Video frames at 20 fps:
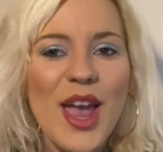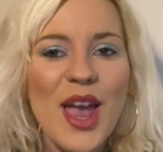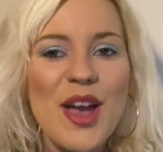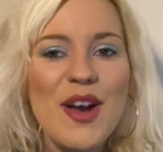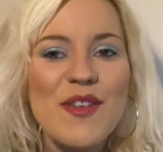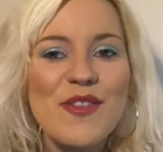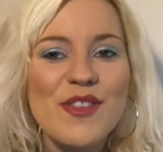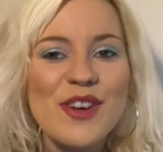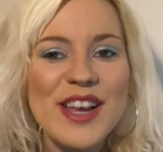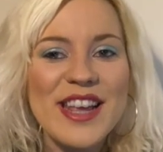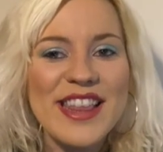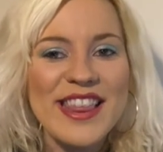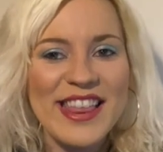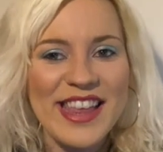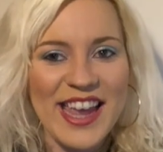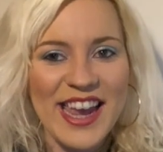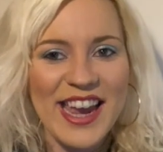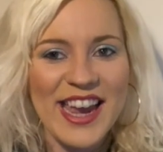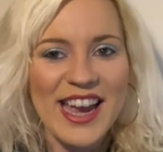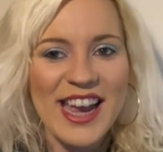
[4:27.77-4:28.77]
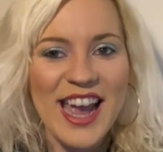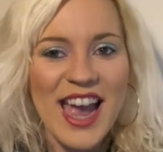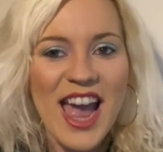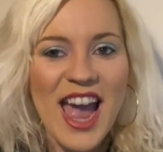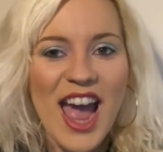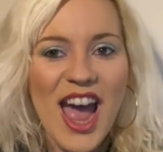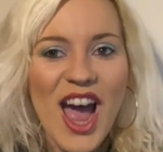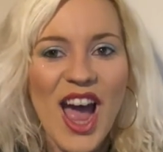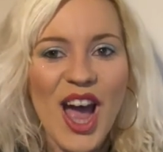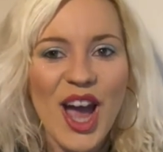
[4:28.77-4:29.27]
everything
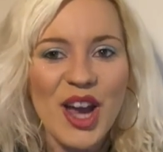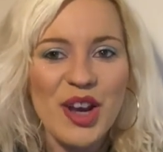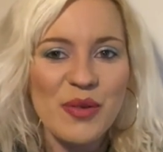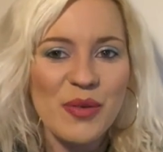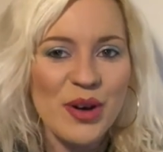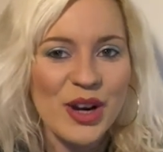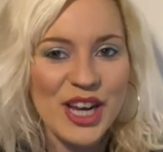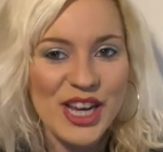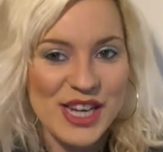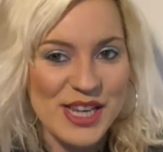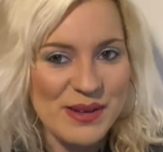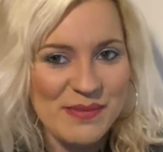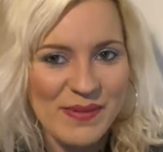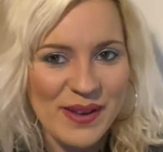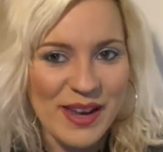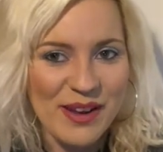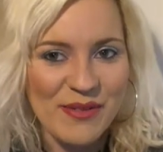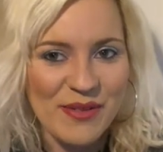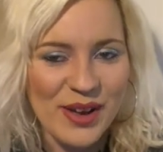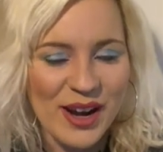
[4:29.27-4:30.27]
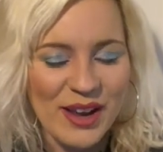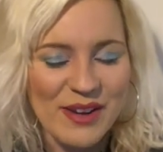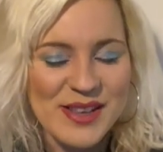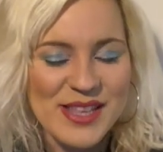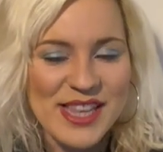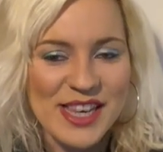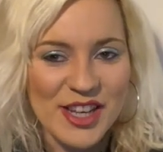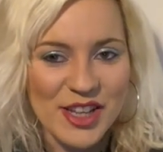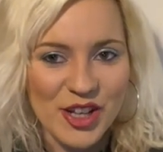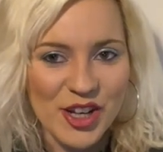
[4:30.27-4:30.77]
I wanted to be when
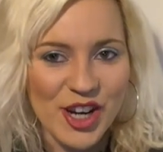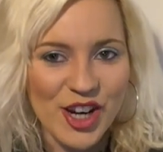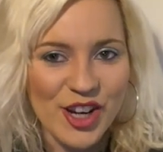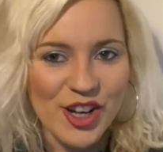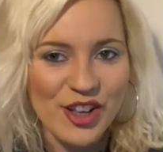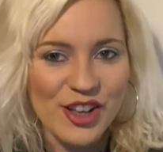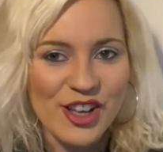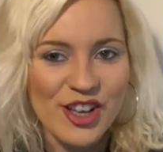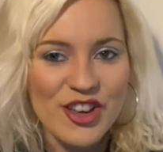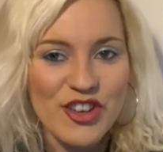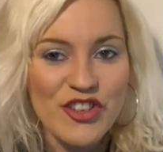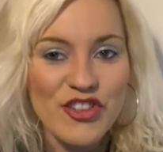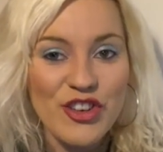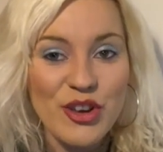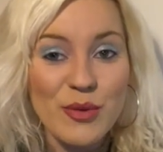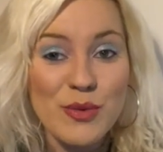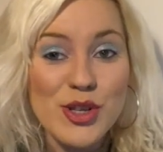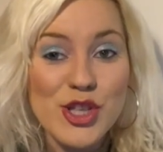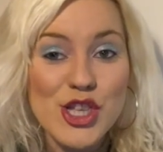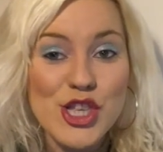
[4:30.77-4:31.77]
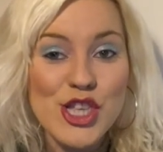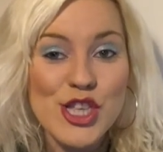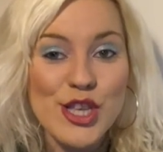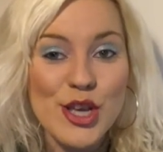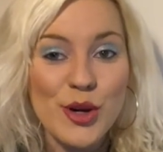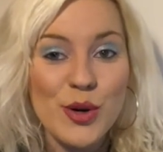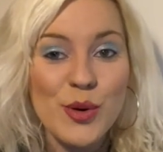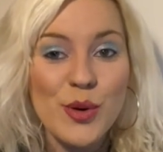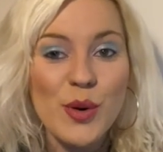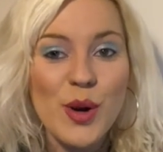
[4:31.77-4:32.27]
I was a little girl. She was
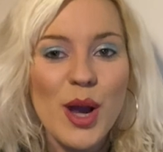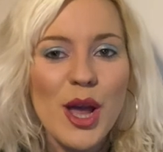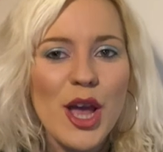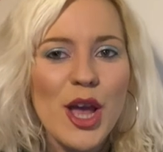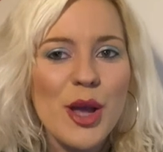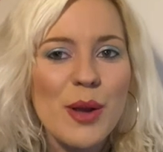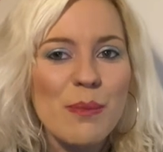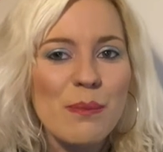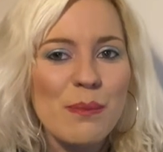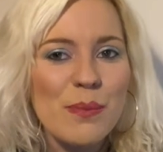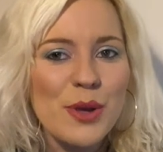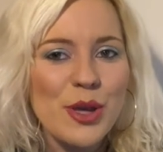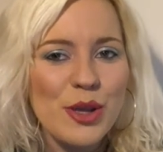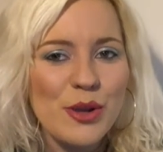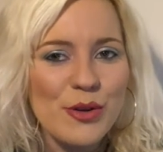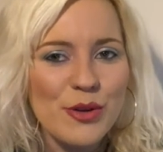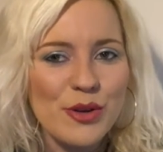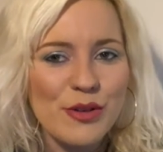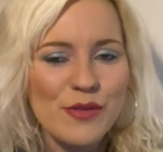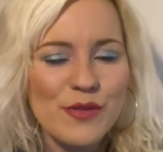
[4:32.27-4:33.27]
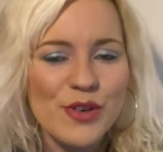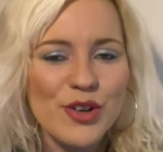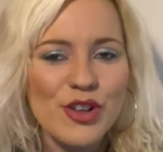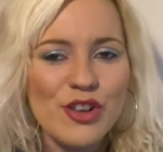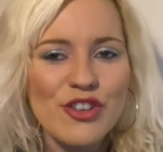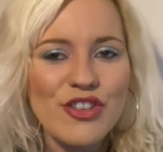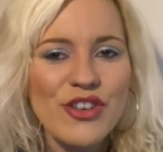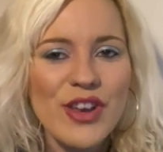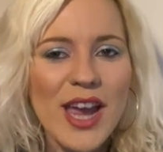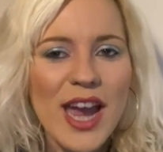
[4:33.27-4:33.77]
so
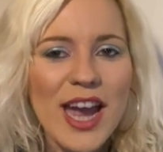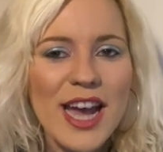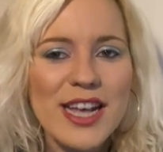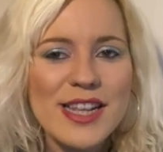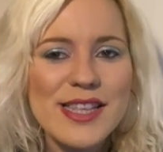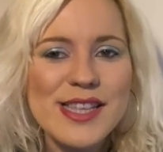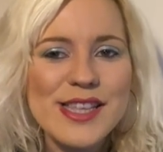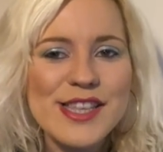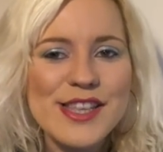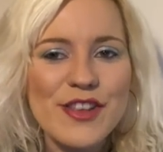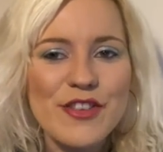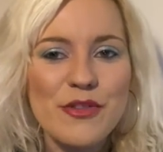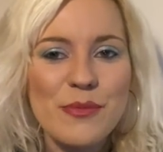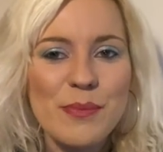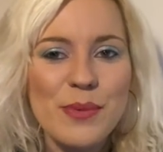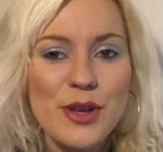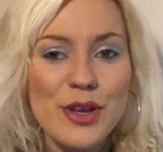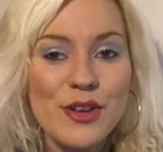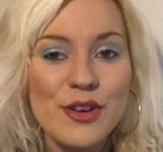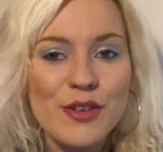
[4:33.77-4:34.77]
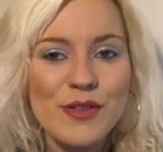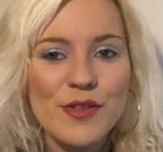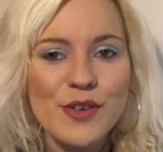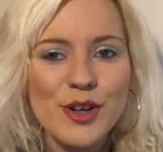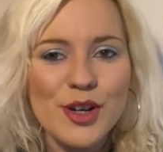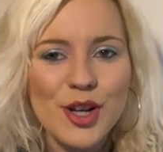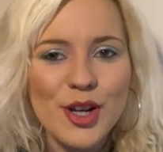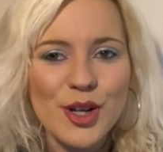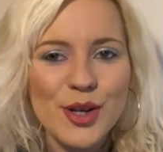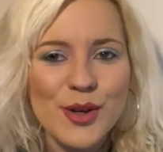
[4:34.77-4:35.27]
beautiful. She had such
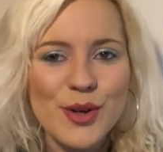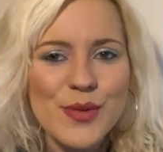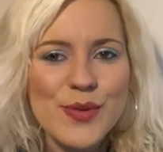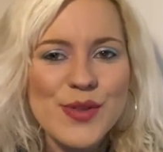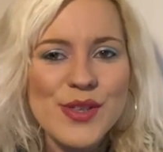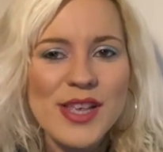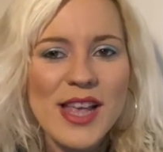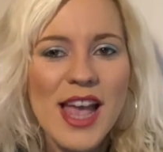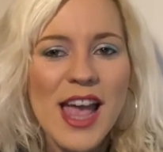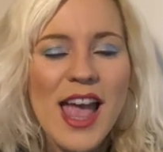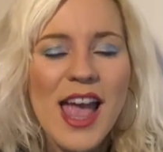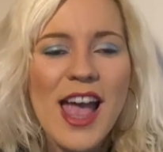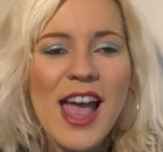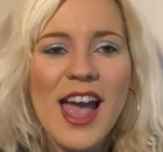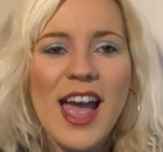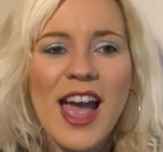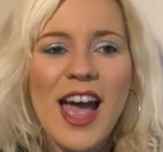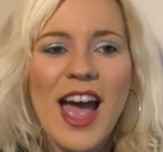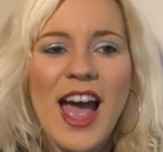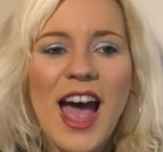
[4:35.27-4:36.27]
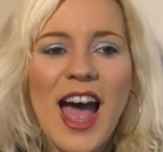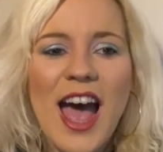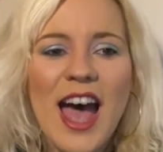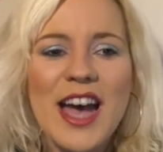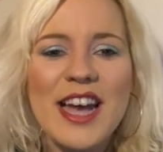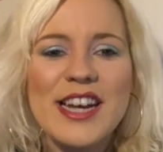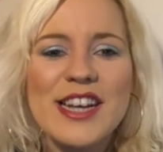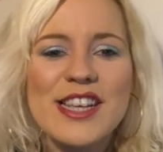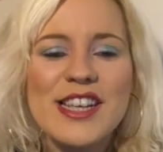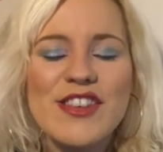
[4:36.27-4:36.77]
beautiful clothes,
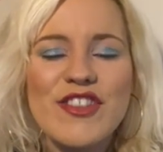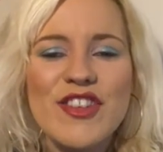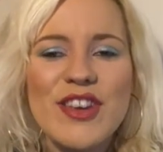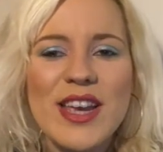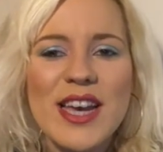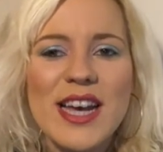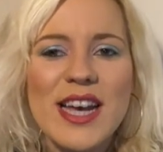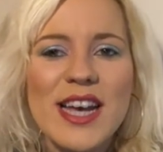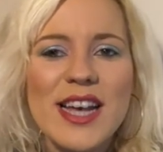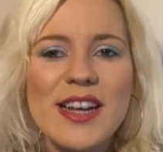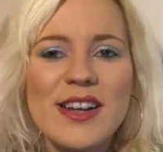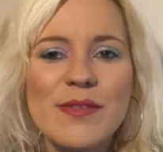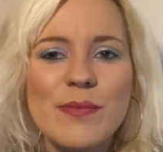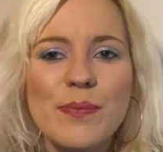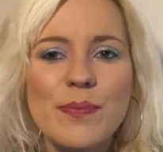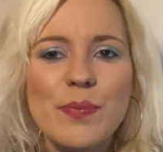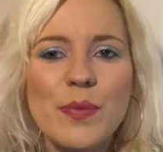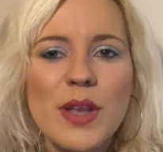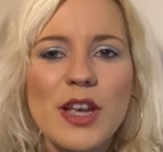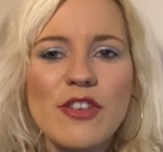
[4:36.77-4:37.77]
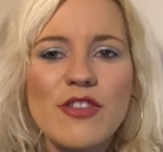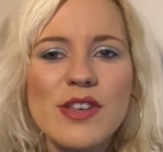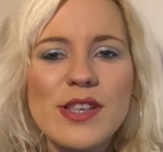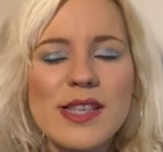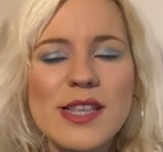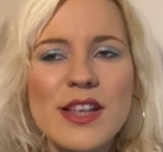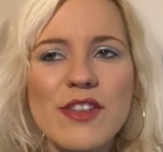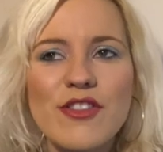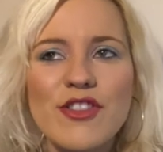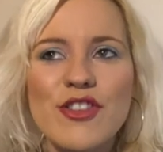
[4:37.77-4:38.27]
and she had
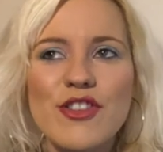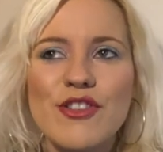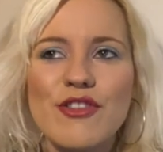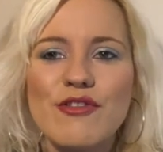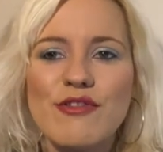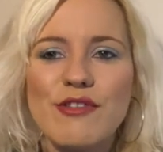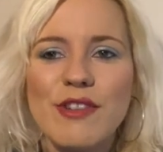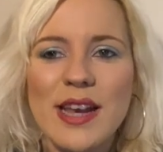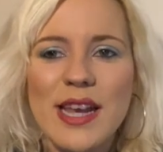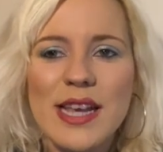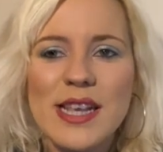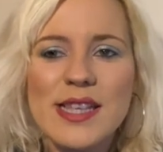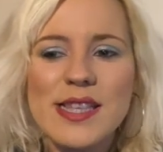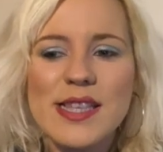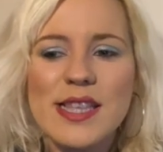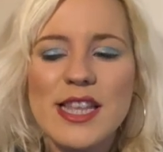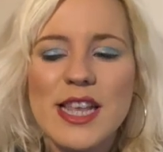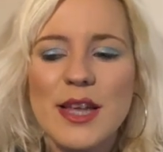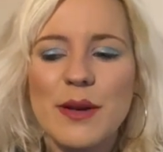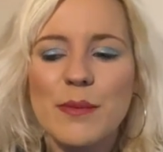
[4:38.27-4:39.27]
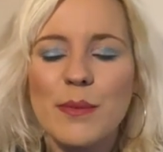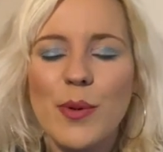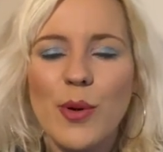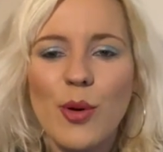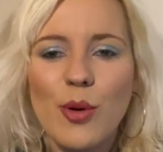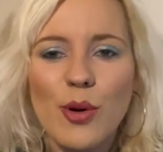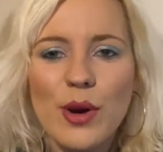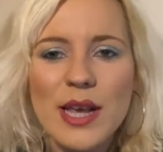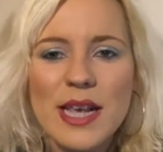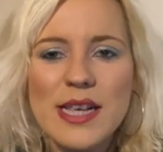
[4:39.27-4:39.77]
just such grace
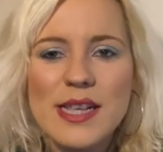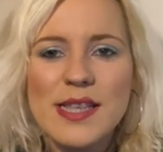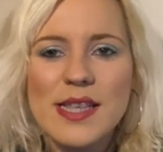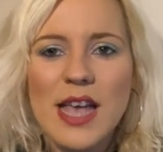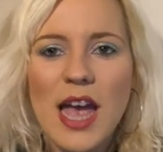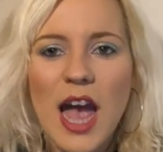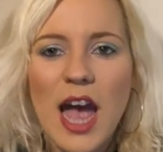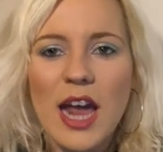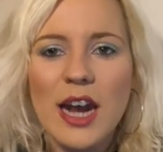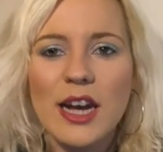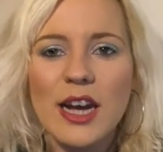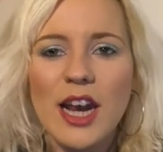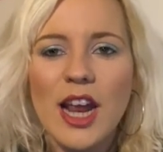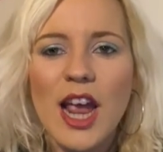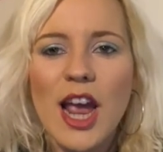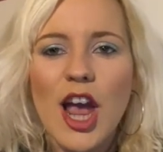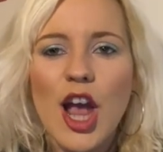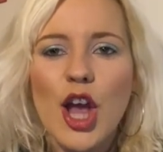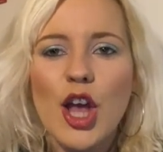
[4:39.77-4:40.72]
and poise. And